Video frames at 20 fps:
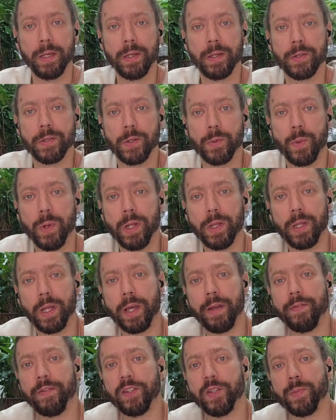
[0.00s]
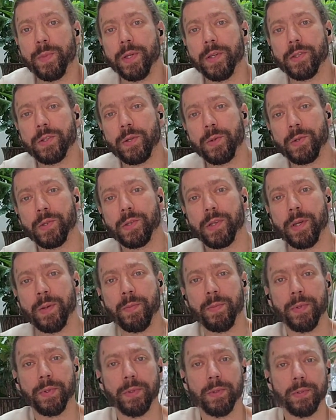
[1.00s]
So you want life to be so
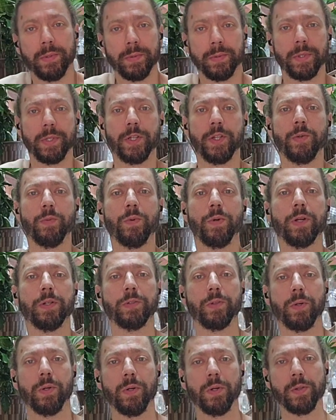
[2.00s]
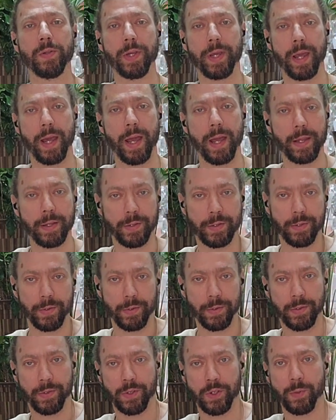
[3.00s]
simple, and you want all the
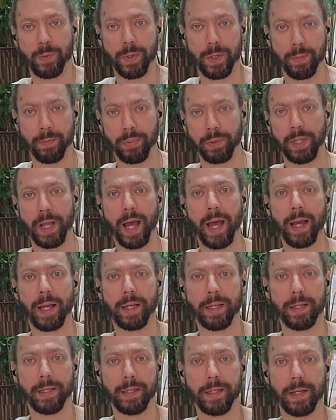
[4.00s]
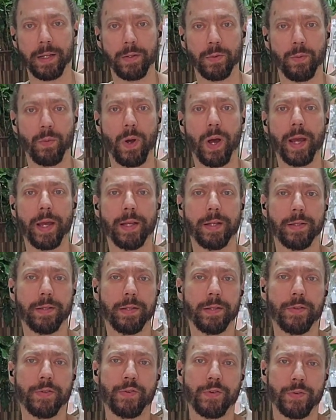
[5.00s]
answers to be black and white
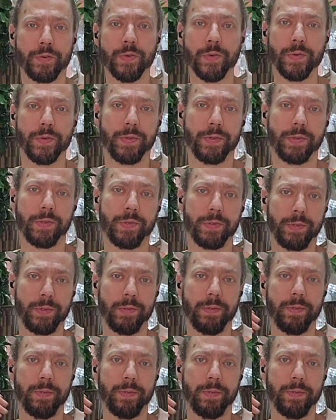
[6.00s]
truths,